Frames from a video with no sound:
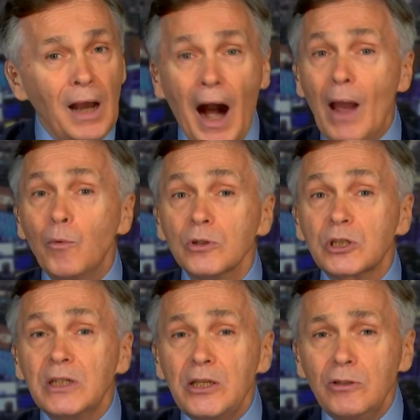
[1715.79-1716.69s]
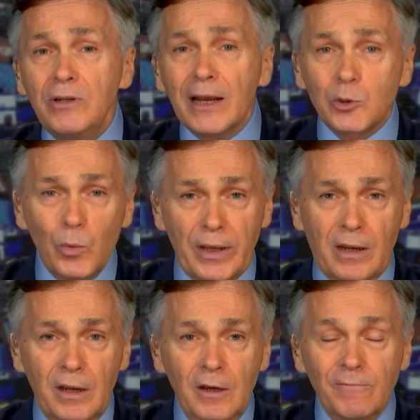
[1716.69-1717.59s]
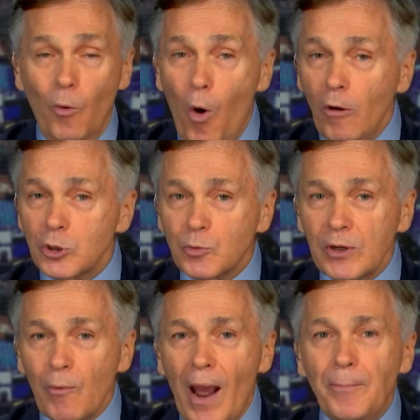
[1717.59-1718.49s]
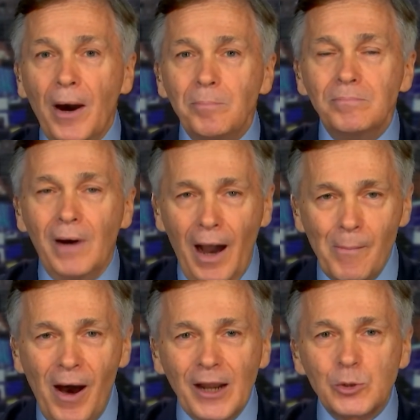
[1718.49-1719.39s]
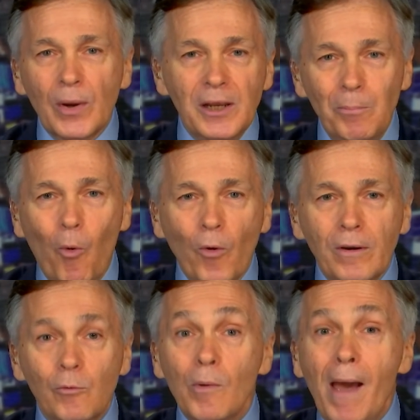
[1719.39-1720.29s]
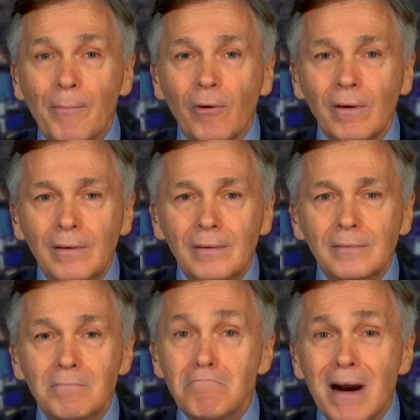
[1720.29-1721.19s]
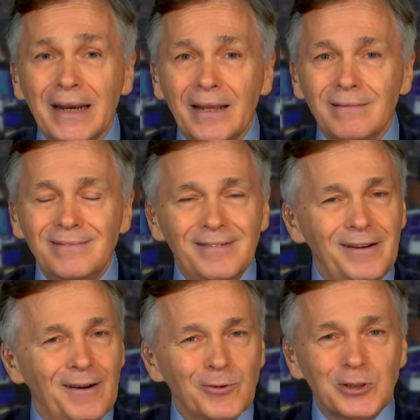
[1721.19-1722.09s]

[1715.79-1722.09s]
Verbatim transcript: I will see you next week the Wall Street Wrap Up, I'm Andre Laborde. Remember, money never